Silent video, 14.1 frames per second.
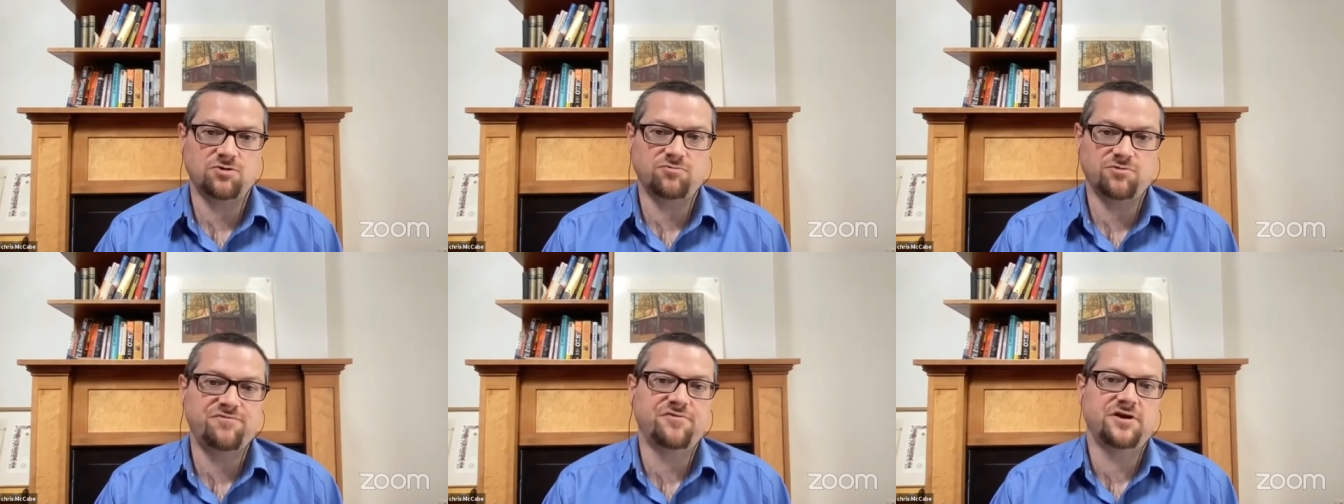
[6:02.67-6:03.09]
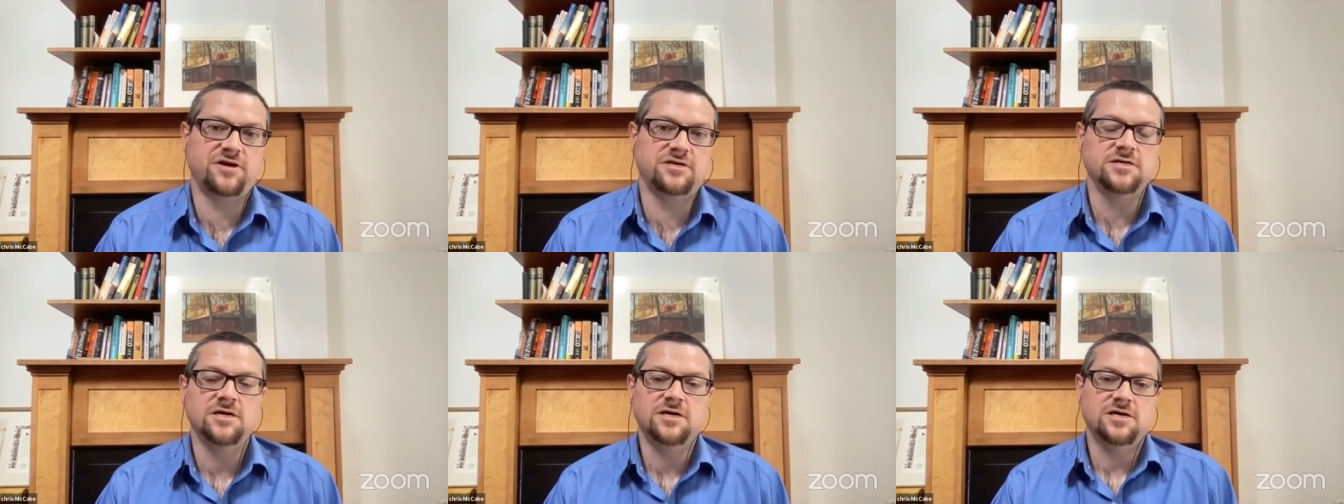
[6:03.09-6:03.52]
get a
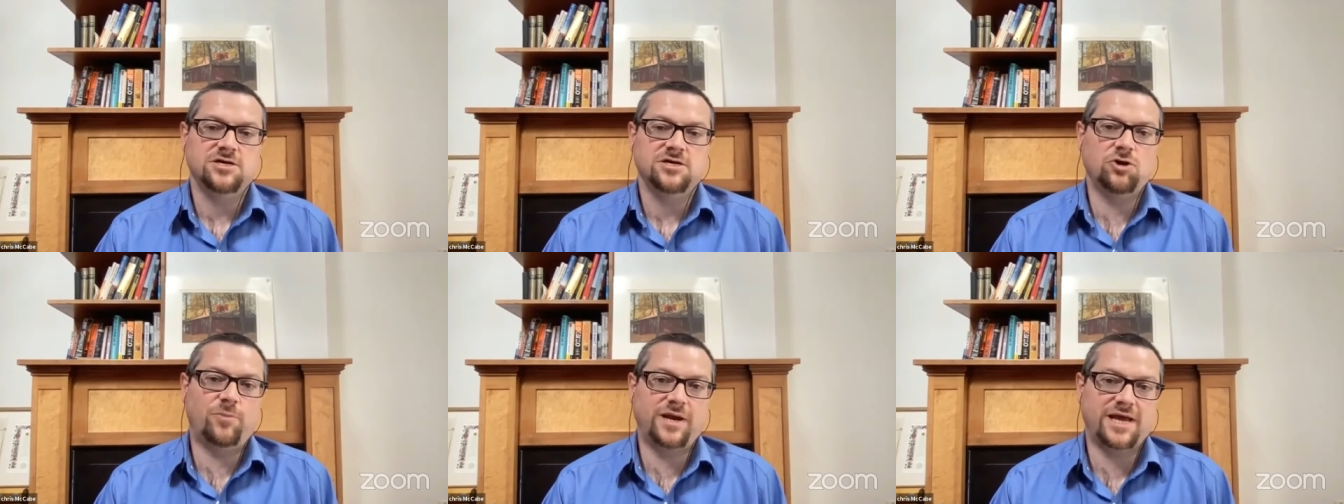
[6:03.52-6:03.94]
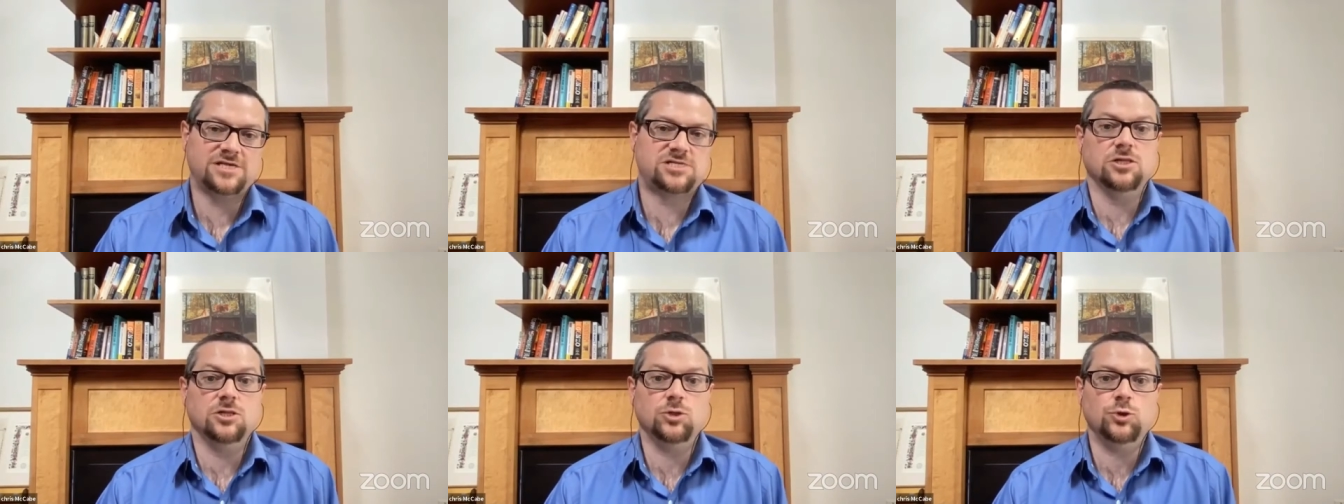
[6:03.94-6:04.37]
refund. Nobody has
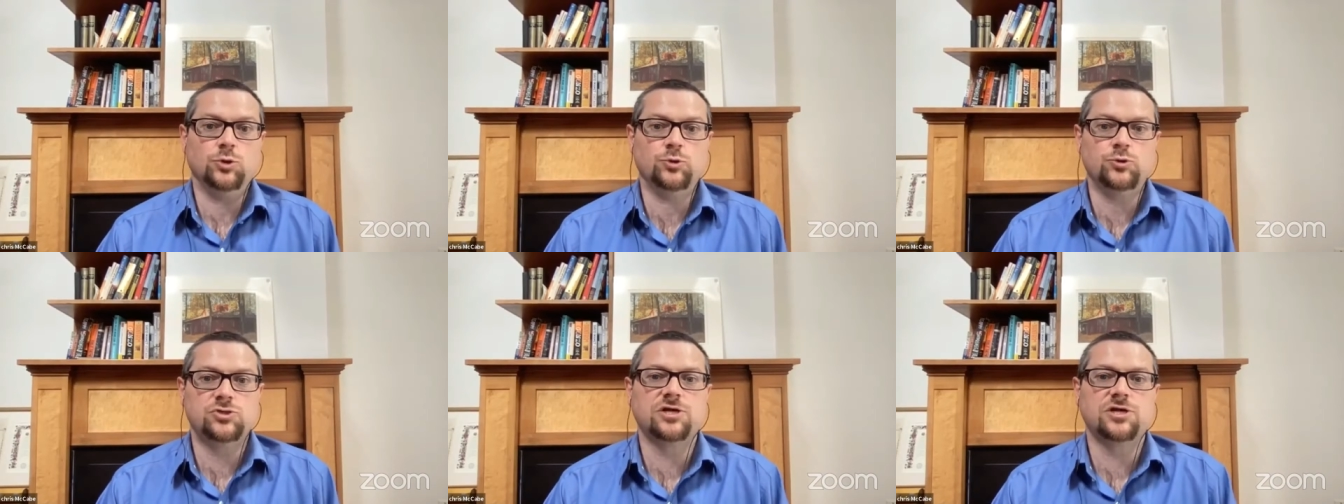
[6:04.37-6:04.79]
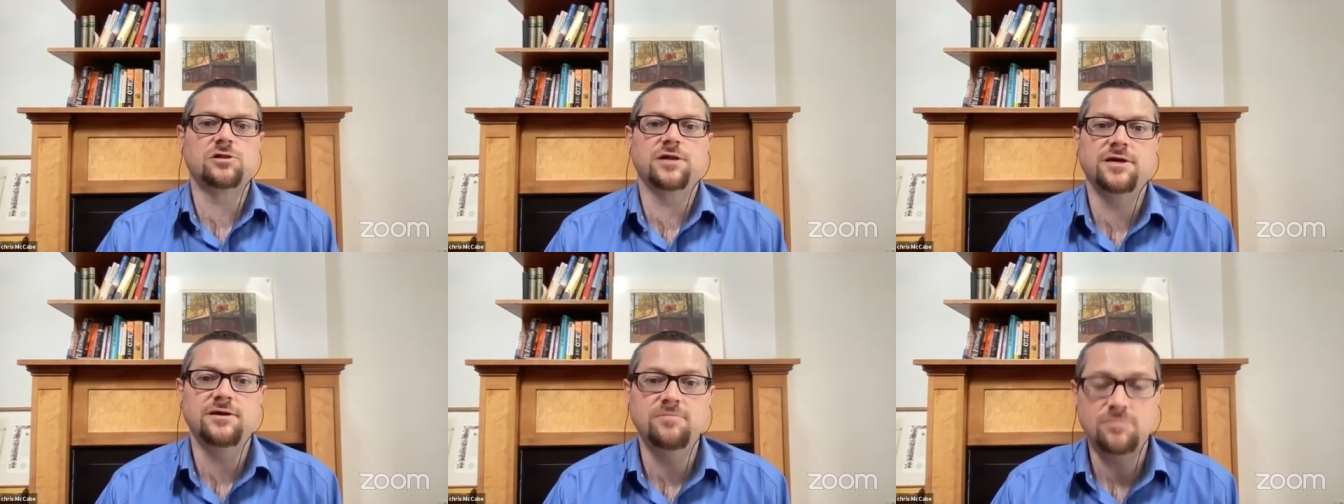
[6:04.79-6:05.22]
to lose the
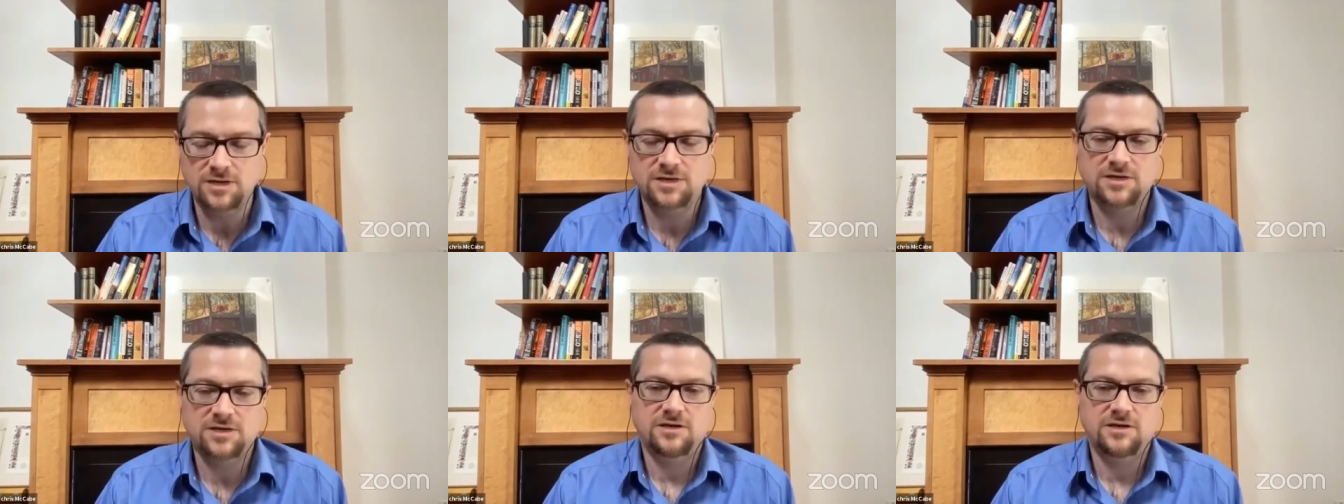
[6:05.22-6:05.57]
claim.